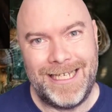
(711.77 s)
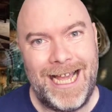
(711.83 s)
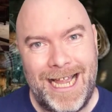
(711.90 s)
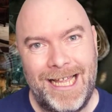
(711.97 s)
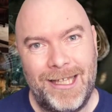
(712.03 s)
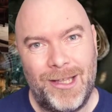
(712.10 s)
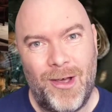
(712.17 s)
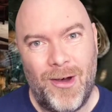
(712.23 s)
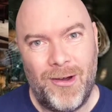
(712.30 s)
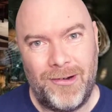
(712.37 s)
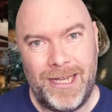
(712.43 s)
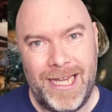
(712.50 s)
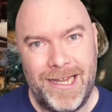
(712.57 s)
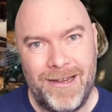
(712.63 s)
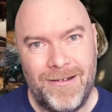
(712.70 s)

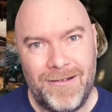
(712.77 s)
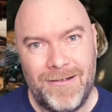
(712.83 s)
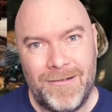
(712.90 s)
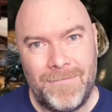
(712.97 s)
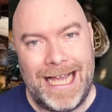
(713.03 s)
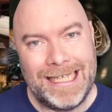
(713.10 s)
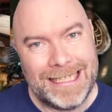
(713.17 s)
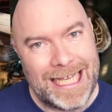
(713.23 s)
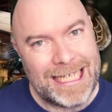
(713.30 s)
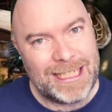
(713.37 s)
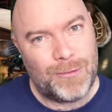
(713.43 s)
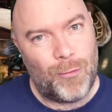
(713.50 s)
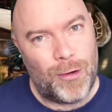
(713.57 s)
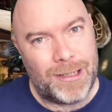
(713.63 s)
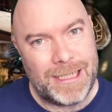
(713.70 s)
dialogue here, and
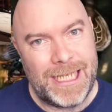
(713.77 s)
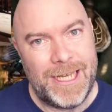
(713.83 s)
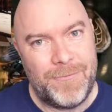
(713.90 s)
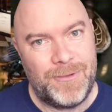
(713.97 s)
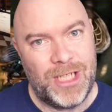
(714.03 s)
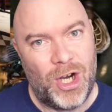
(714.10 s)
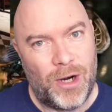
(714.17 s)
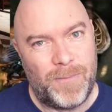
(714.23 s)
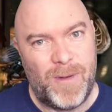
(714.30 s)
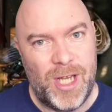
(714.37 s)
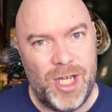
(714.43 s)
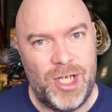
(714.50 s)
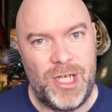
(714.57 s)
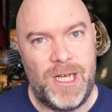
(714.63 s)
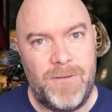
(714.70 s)
that's what keeps
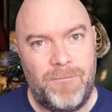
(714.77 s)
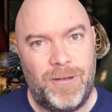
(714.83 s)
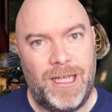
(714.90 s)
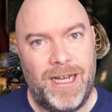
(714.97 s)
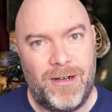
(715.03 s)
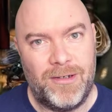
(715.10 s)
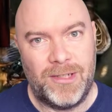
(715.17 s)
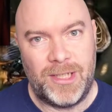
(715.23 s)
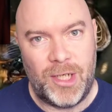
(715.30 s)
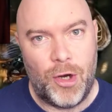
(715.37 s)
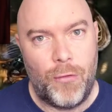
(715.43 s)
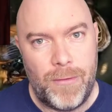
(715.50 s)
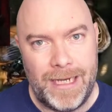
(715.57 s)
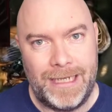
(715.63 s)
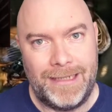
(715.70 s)
RPG players
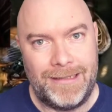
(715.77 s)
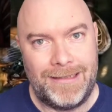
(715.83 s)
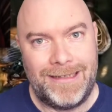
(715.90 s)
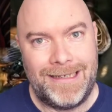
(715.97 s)
going.